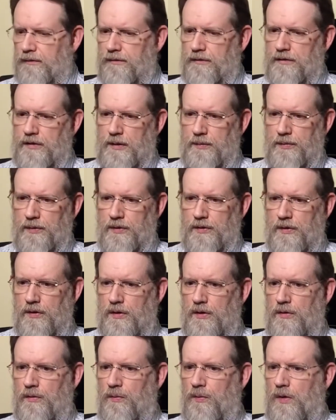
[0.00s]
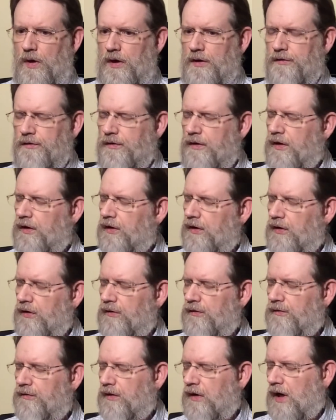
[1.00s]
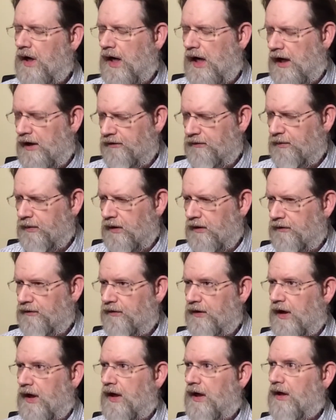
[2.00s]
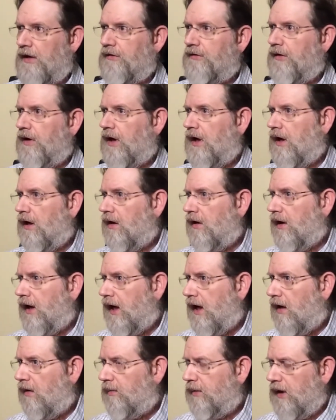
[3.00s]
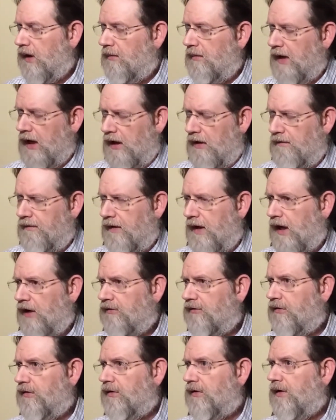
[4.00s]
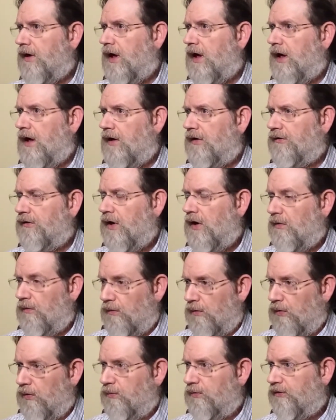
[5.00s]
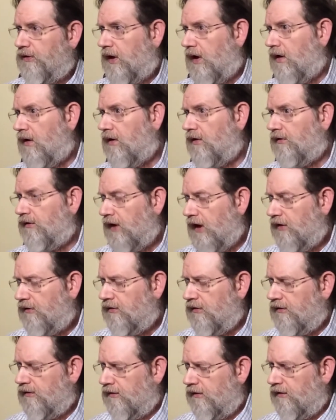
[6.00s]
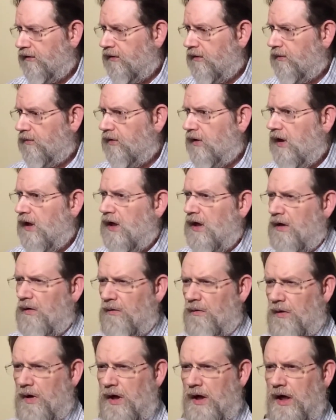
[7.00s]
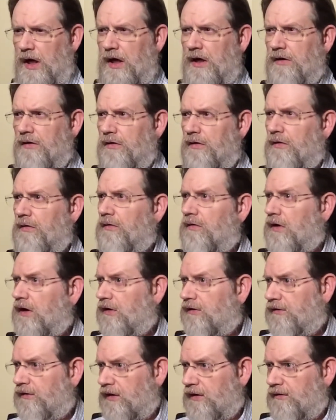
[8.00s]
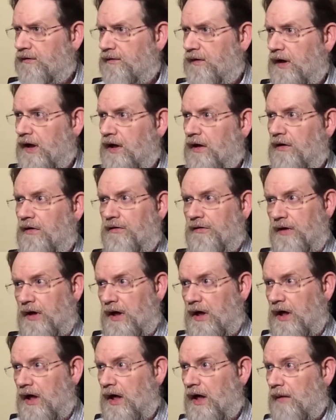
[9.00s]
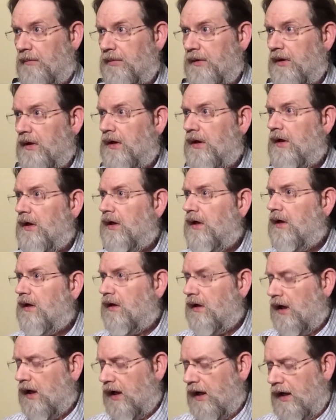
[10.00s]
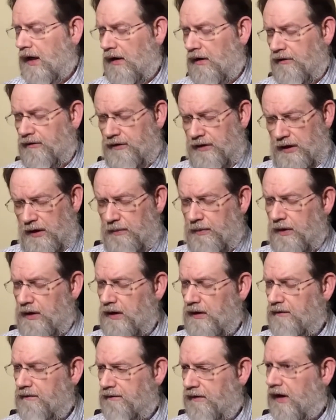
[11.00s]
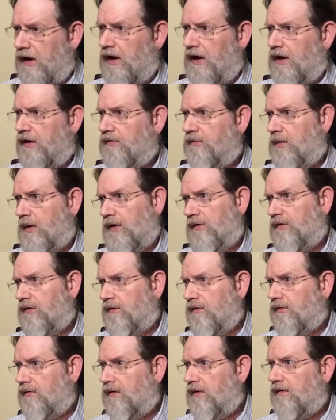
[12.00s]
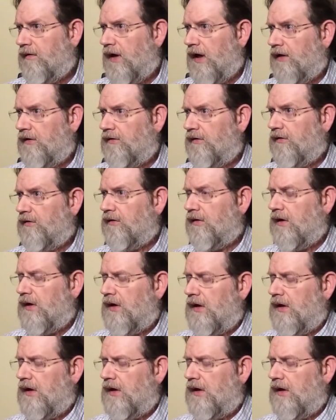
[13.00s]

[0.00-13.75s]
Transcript: Typical ones that are used in hospital settings and are now being manufactured as room sterilization systems run into the six figures and up, and are typically very expensive devices.